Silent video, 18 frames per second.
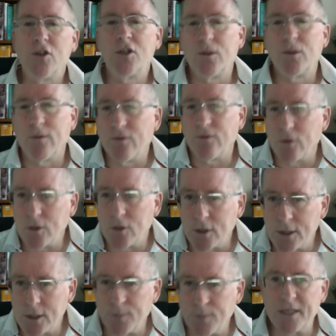to refer
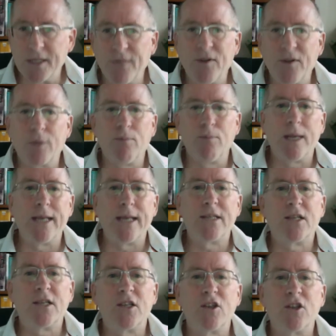to specific
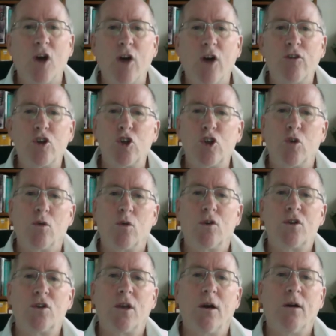places on the
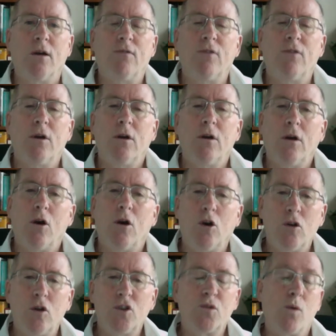shores of
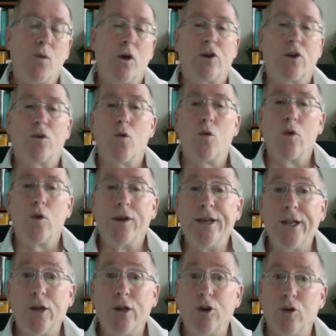Ullswater or
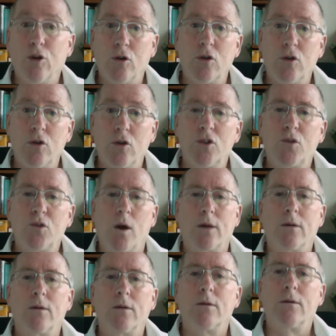near
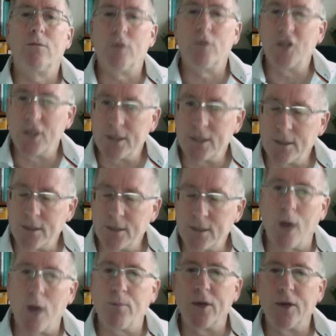Ullswater, which is the
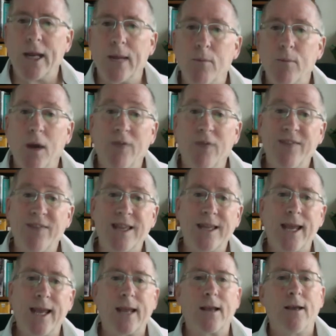proper name of the
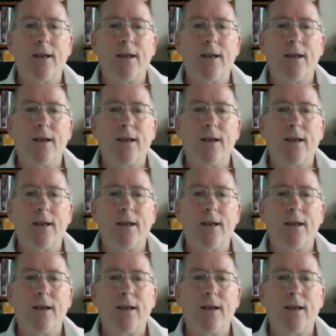lake.